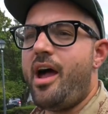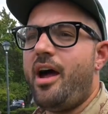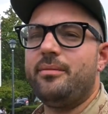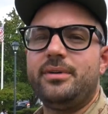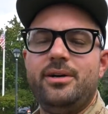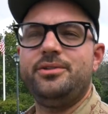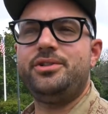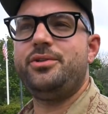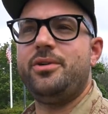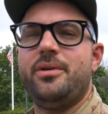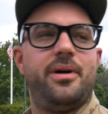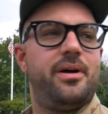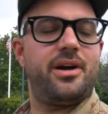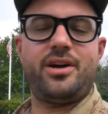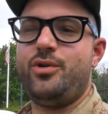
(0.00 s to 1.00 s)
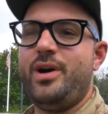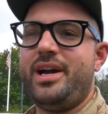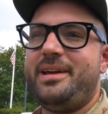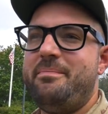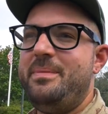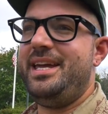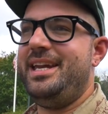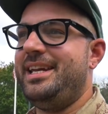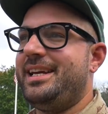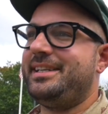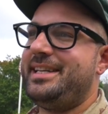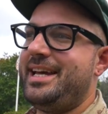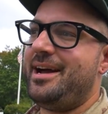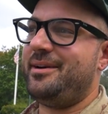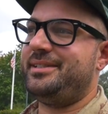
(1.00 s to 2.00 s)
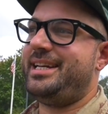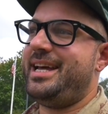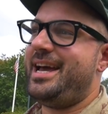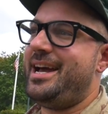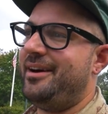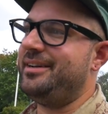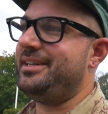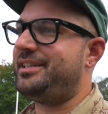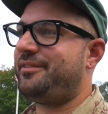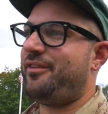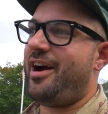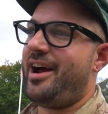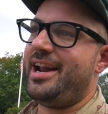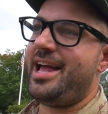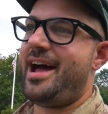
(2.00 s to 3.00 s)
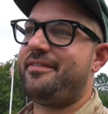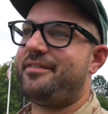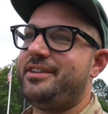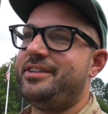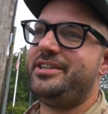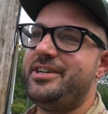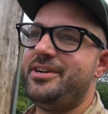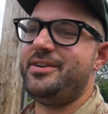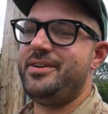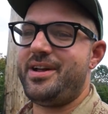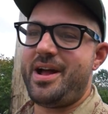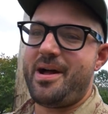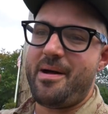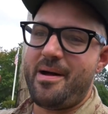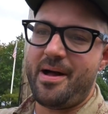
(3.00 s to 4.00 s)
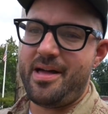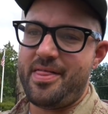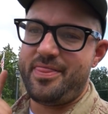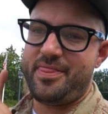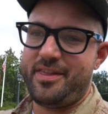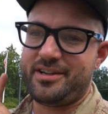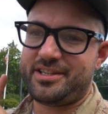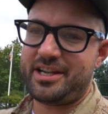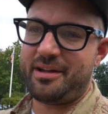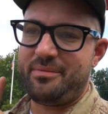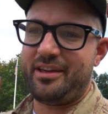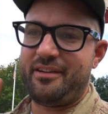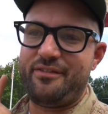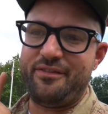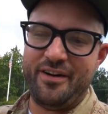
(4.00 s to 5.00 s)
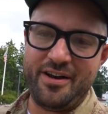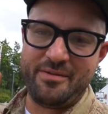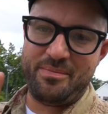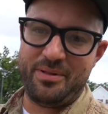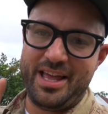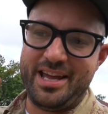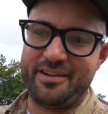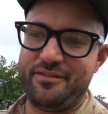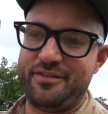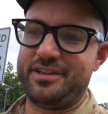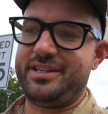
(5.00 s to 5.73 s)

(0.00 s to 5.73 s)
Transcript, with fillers: I'm going to a quick meeting downtown. It's Friday afternoon. There's something fun planned for